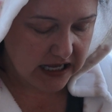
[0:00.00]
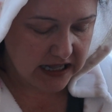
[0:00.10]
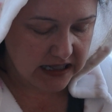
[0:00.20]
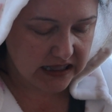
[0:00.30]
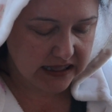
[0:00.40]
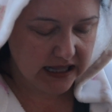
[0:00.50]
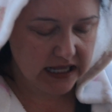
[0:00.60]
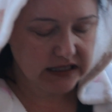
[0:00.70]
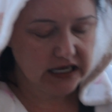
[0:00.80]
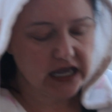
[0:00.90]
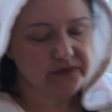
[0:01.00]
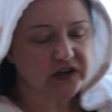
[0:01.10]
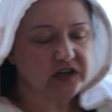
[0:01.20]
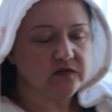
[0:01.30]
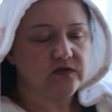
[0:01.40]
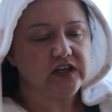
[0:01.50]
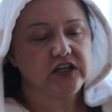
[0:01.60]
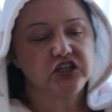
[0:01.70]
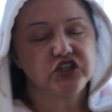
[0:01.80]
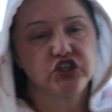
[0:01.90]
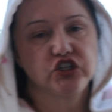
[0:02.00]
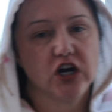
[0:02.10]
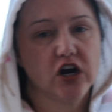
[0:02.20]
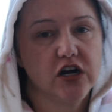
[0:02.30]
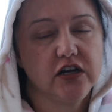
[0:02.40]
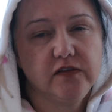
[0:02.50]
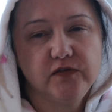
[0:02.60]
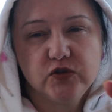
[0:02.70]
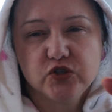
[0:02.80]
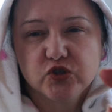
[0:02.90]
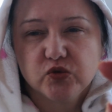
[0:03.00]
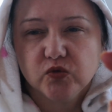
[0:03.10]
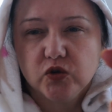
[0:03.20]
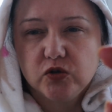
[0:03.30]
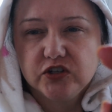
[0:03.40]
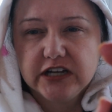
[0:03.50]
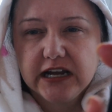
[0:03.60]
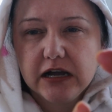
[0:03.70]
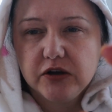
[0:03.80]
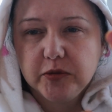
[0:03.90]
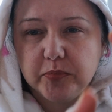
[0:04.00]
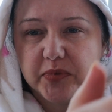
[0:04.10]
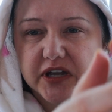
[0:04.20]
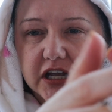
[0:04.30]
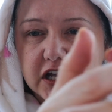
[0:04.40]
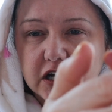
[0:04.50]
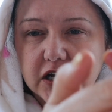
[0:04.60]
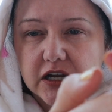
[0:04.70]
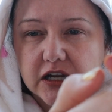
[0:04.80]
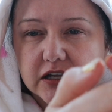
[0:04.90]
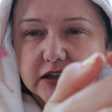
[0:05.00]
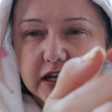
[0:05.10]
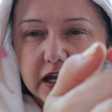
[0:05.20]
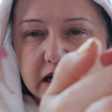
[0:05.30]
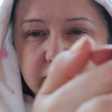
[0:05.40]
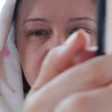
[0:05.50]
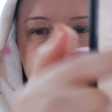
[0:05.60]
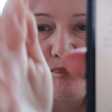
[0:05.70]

And then they have a convenience chart. If you scroll down a bit, they have